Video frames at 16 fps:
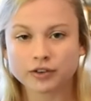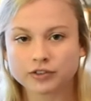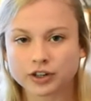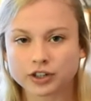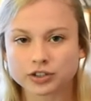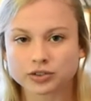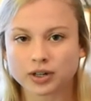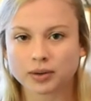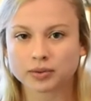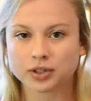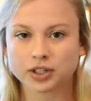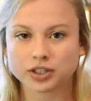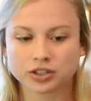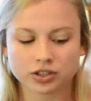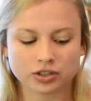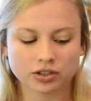First, what I'm
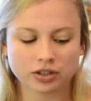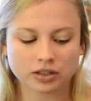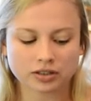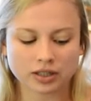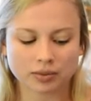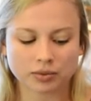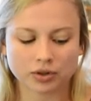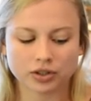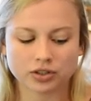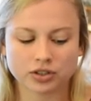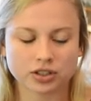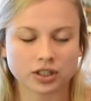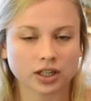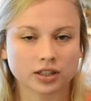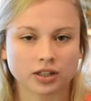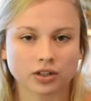going to do is I'm going to
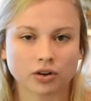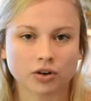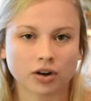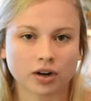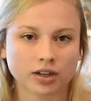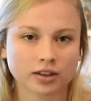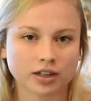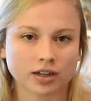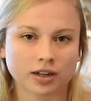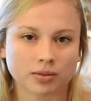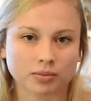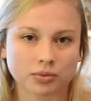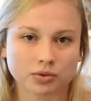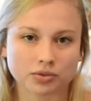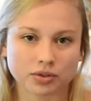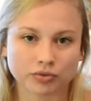take the cork that I'm
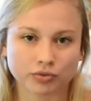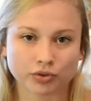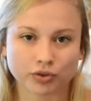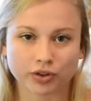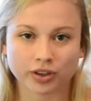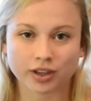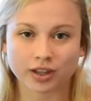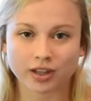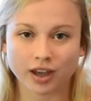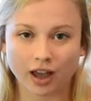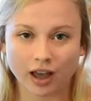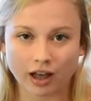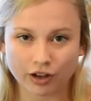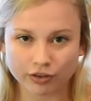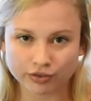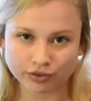using for the
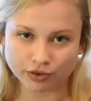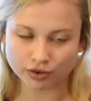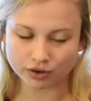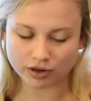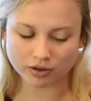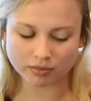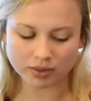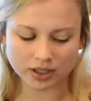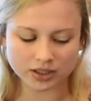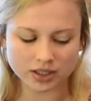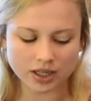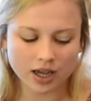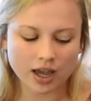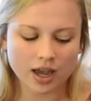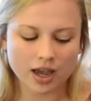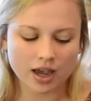elf ornament
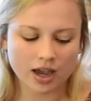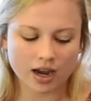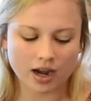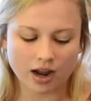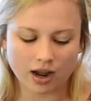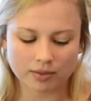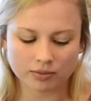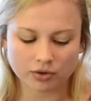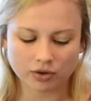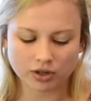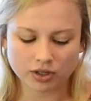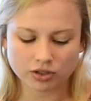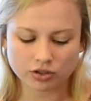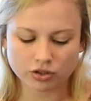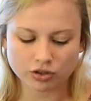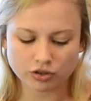and I'm
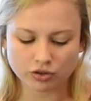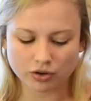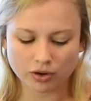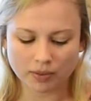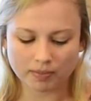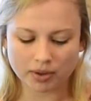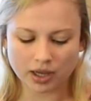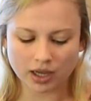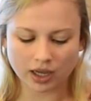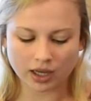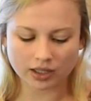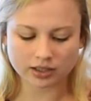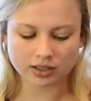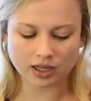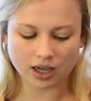going to paint